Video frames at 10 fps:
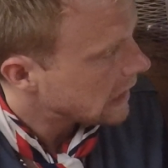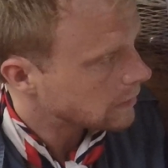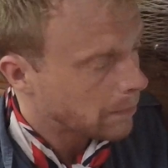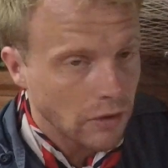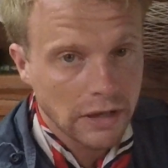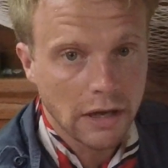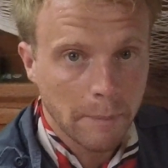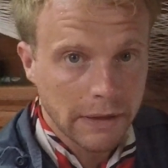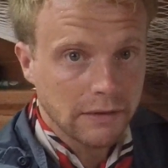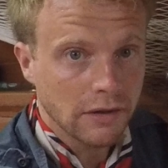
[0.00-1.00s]
is pointing up
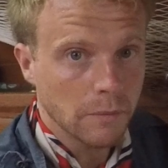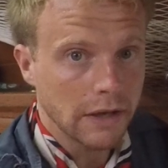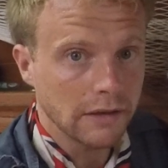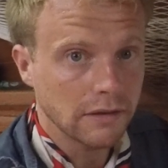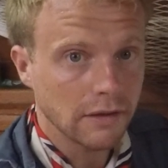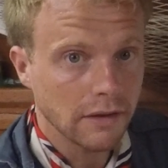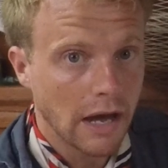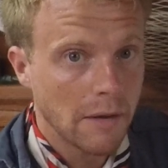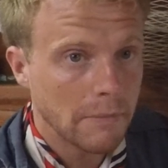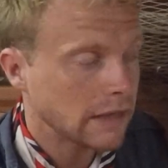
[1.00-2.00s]
into the wind. They
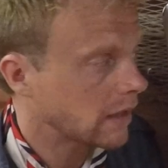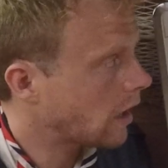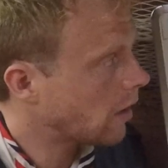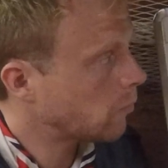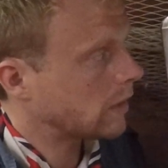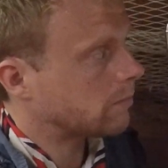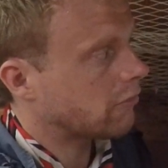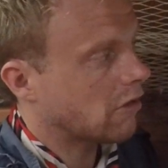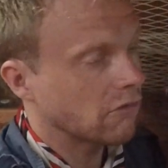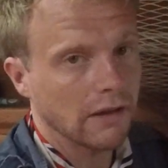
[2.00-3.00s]
are making upwind
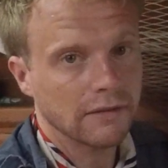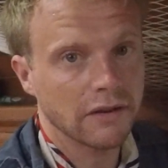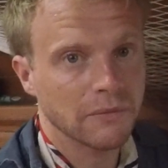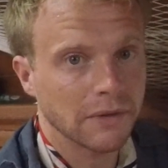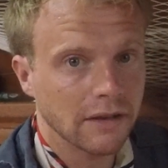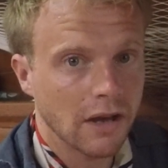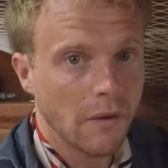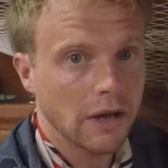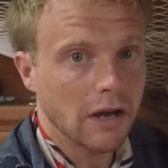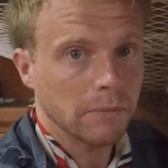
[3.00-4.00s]
progress, in other words, they're
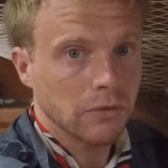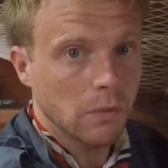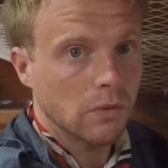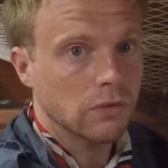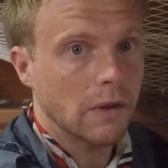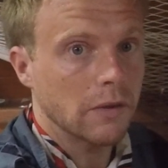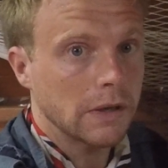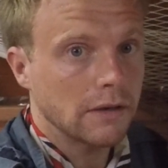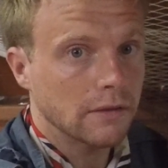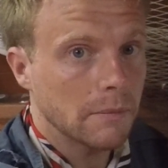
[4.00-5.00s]
going up towards where the
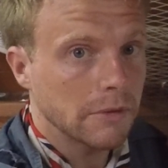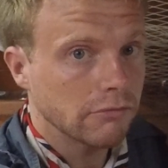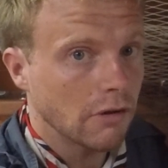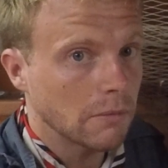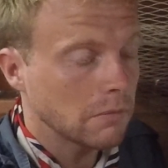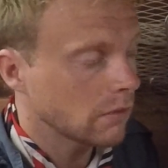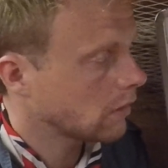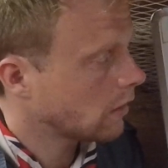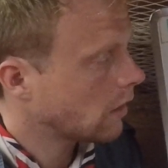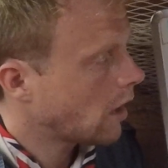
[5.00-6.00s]
wind is coming from,
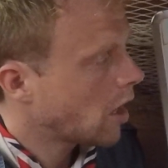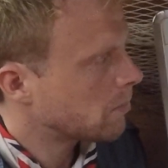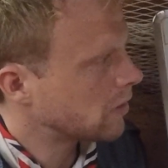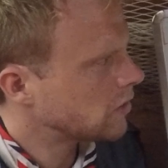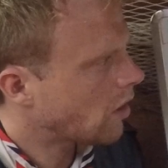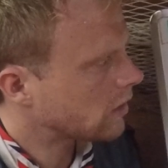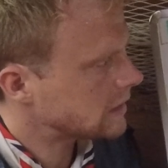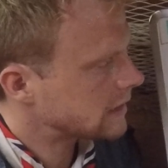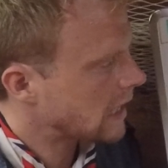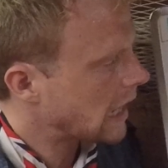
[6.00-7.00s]
but not as
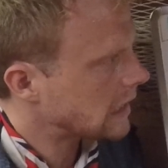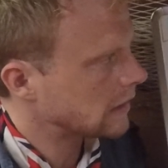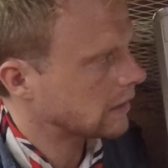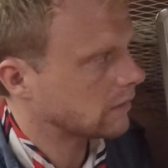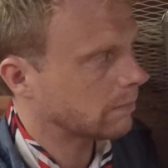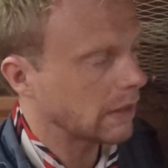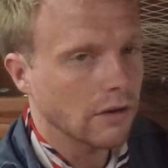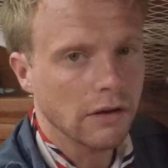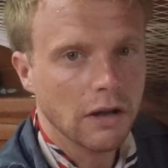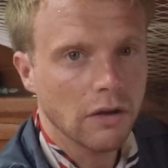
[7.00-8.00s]
tight as being
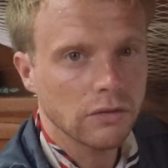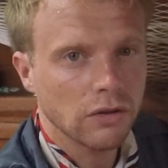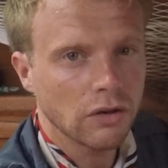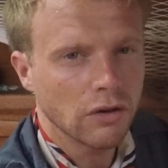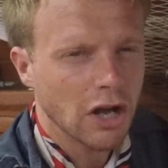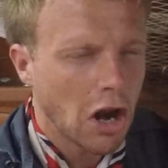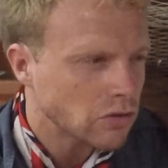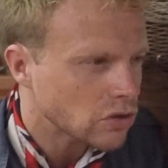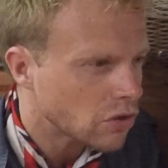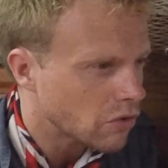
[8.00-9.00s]
on a close haul. A
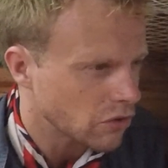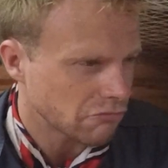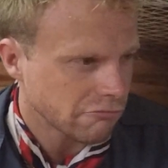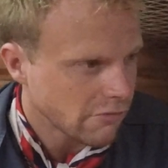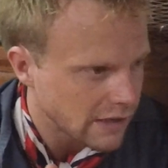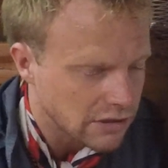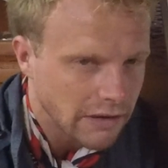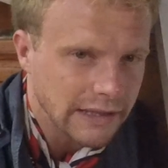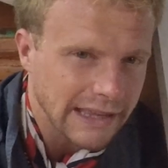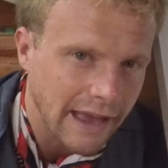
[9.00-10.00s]
close haul, you're really
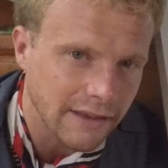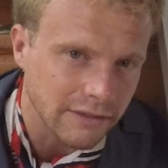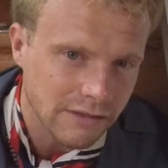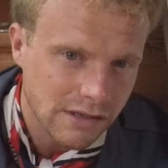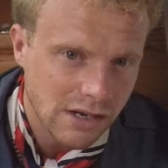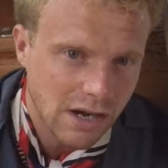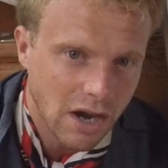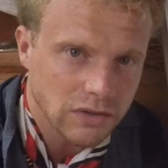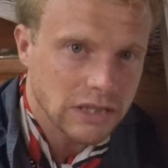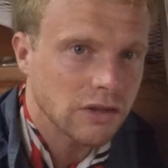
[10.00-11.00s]
trying to get as
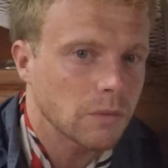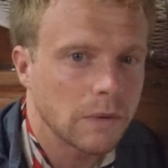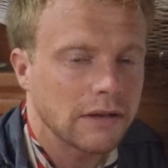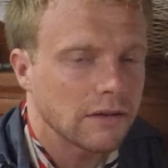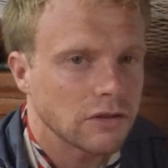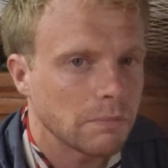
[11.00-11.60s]
close into the wind as you